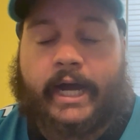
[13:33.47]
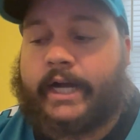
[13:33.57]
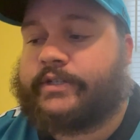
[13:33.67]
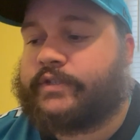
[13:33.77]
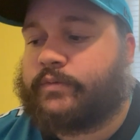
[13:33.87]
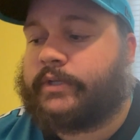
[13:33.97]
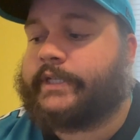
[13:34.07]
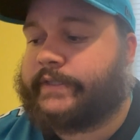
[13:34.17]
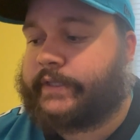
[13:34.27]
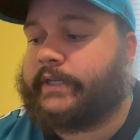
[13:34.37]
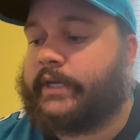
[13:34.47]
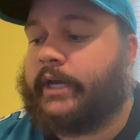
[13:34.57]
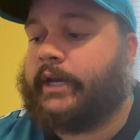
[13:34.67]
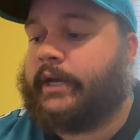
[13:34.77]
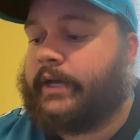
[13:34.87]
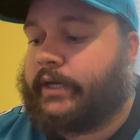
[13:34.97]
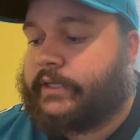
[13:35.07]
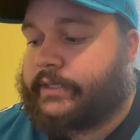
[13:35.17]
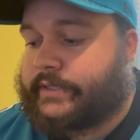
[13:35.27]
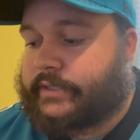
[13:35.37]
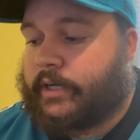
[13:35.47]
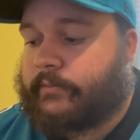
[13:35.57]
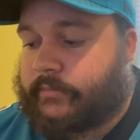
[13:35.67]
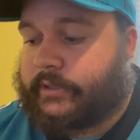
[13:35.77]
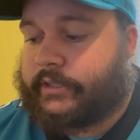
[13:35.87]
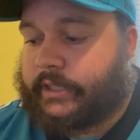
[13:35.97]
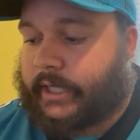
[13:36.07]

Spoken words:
I just want to see some